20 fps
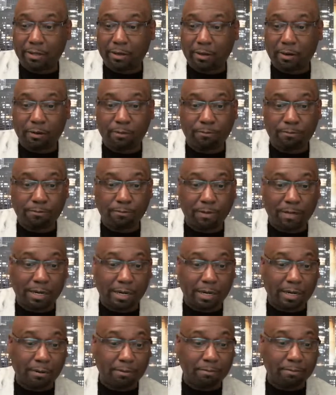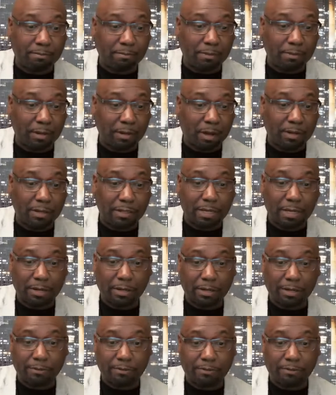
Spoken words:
of lockdown.